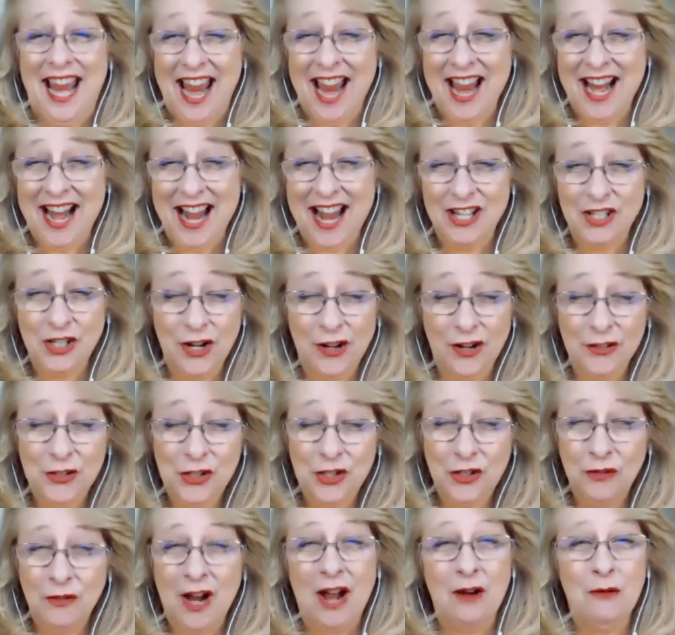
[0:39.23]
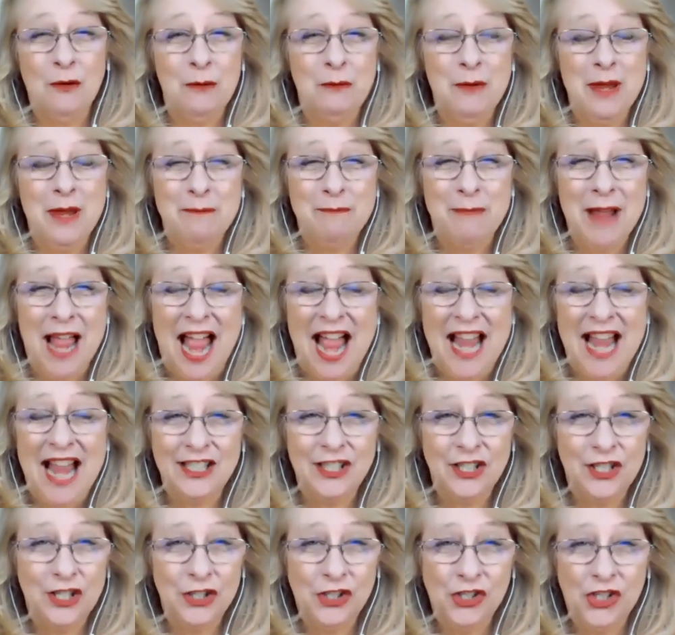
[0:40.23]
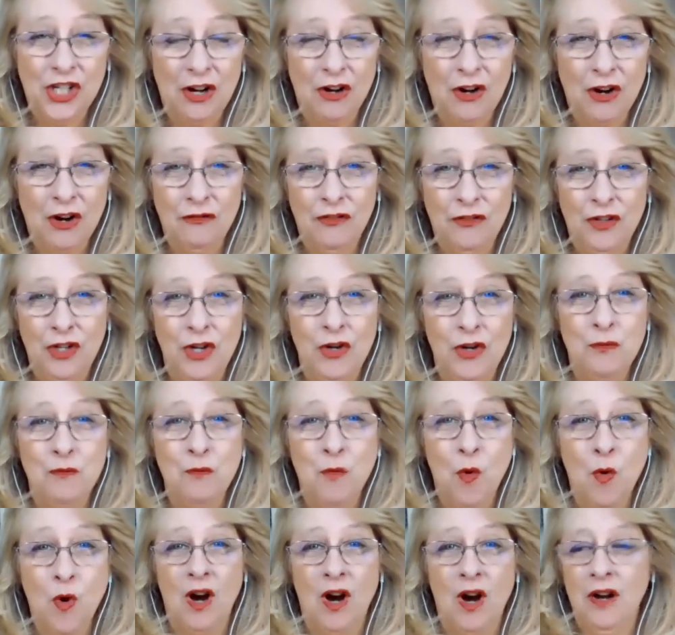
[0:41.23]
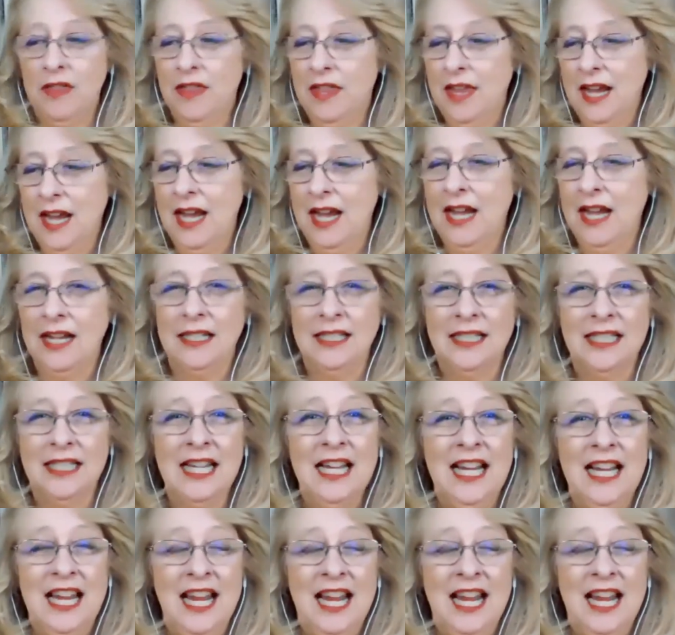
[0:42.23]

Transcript: and I told you I would be back to share a few more things.